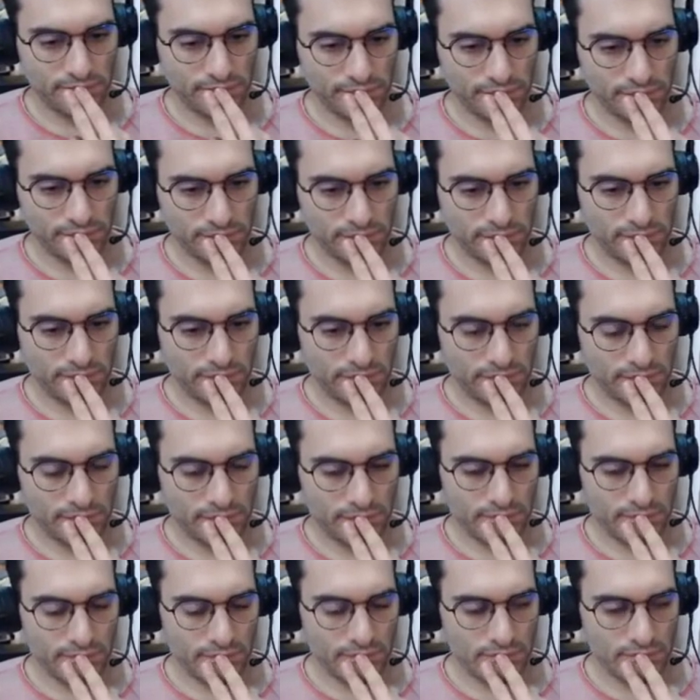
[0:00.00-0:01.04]

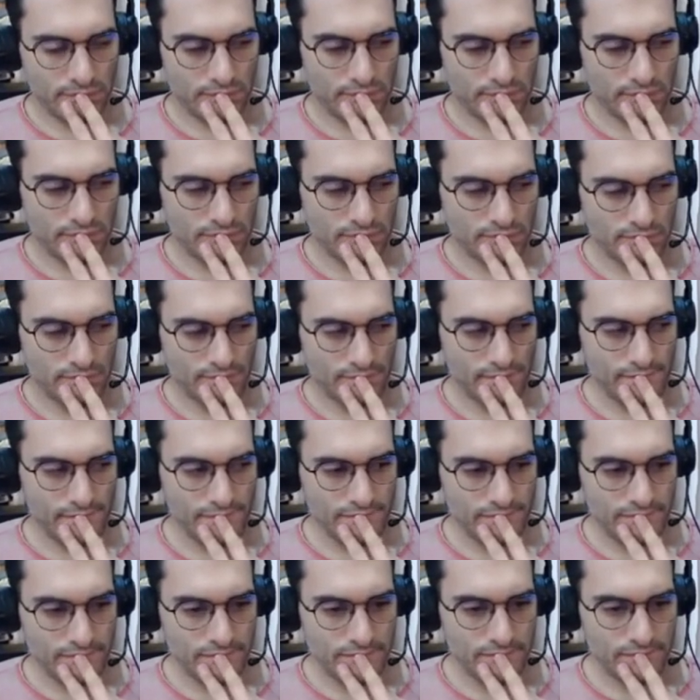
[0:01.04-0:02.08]

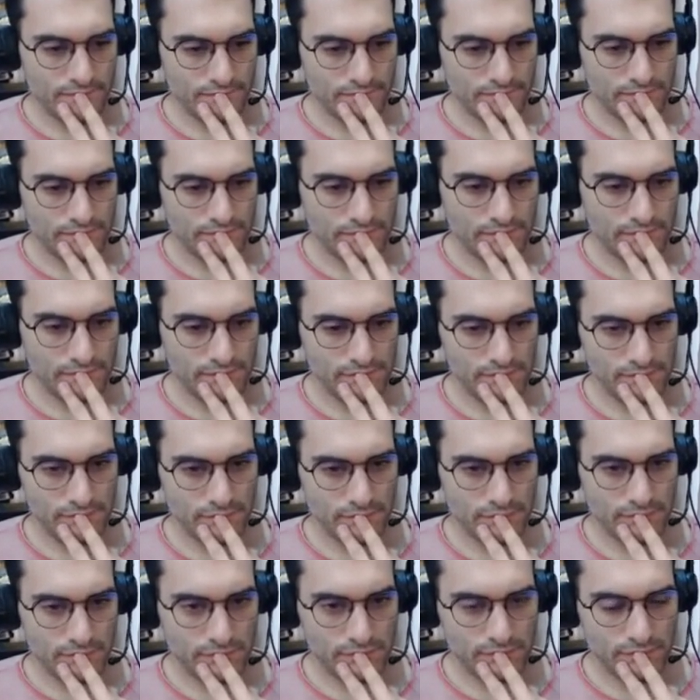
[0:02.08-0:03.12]

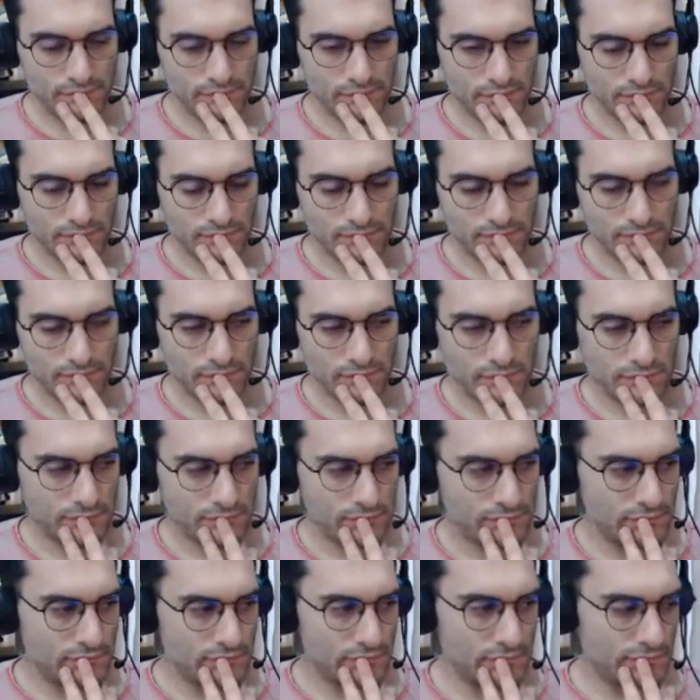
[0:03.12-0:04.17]

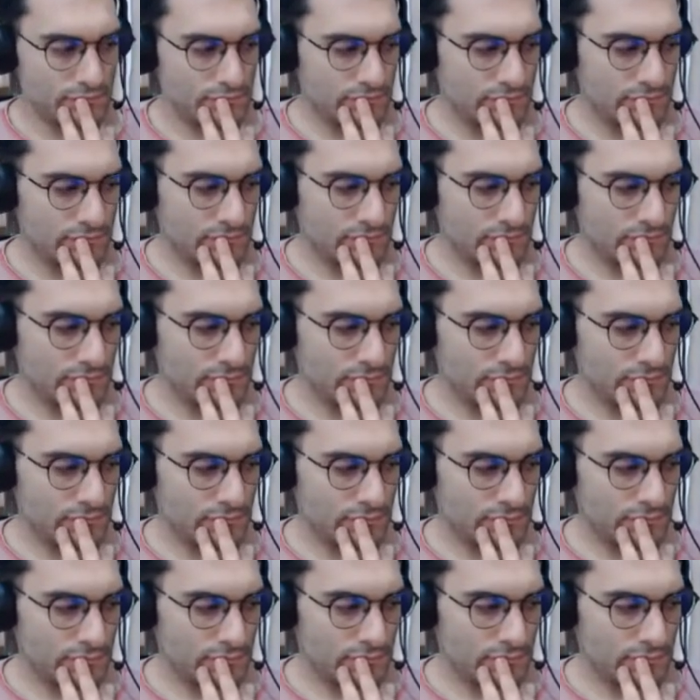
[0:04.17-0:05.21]

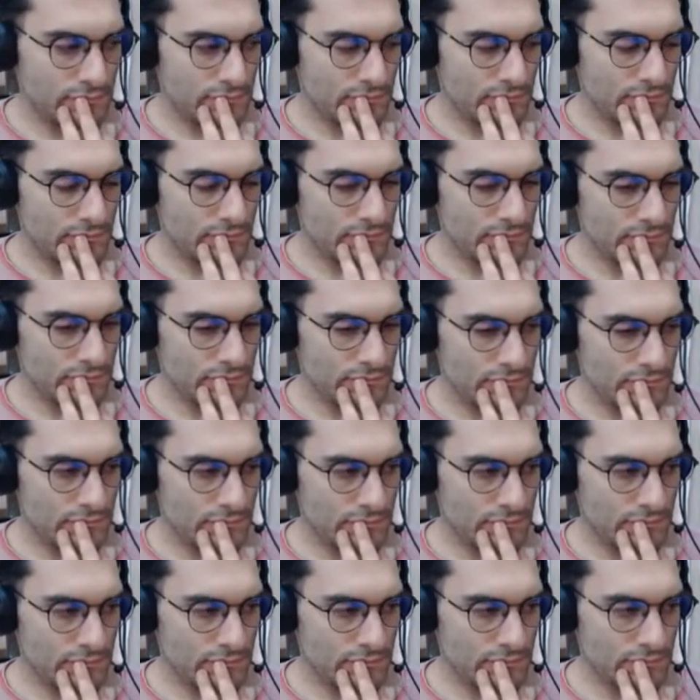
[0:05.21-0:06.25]

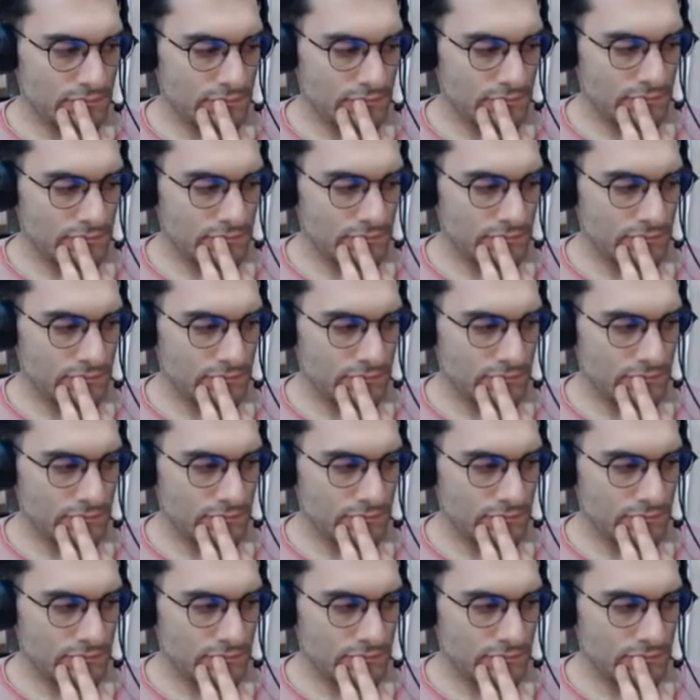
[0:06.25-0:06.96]
[no speech]